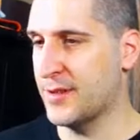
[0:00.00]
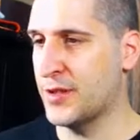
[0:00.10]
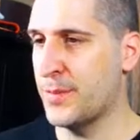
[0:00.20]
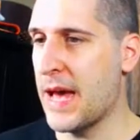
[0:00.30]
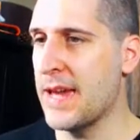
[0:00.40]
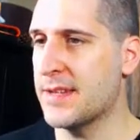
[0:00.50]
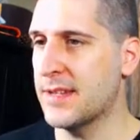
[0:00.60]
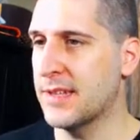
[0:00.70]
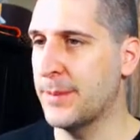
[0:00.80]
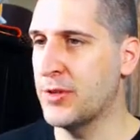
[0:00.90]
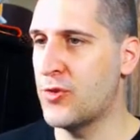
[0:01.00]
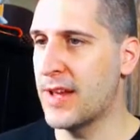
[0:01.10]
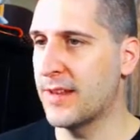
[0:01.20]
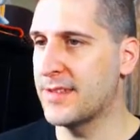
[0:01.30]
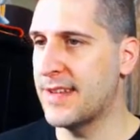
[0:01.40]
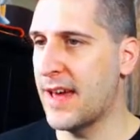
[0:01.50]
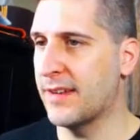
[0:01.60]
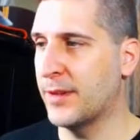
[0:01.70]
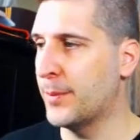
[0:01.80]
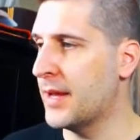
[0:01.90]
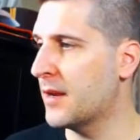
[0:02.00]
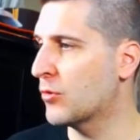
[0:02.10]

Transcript: spot. Let me drag this down a little bit.